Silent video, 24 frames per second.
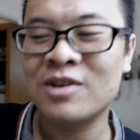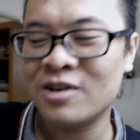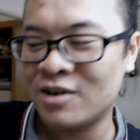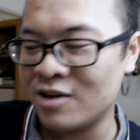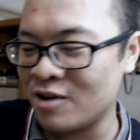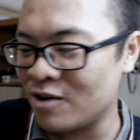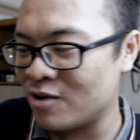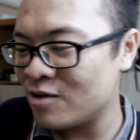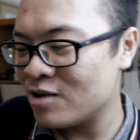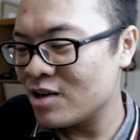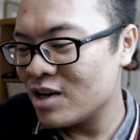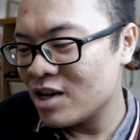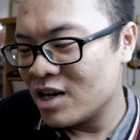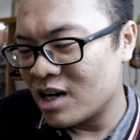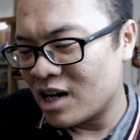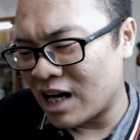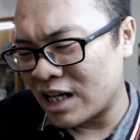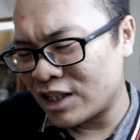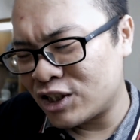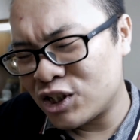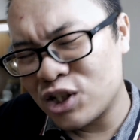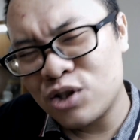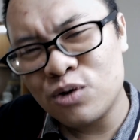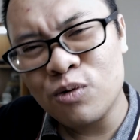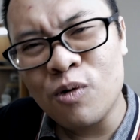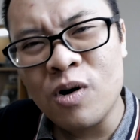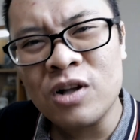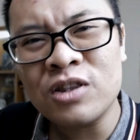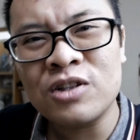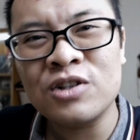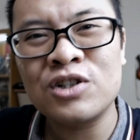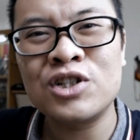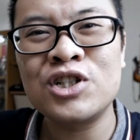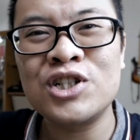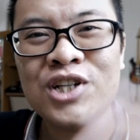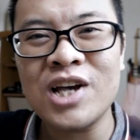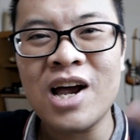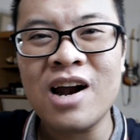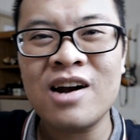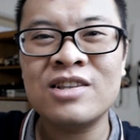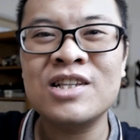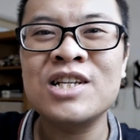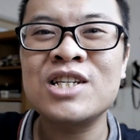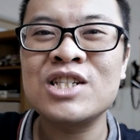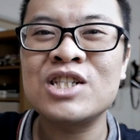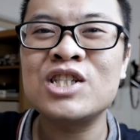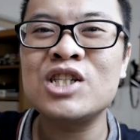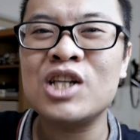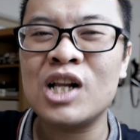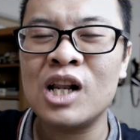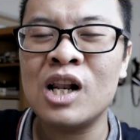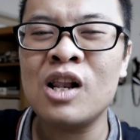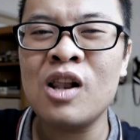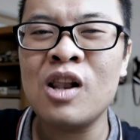you know. I just want to share this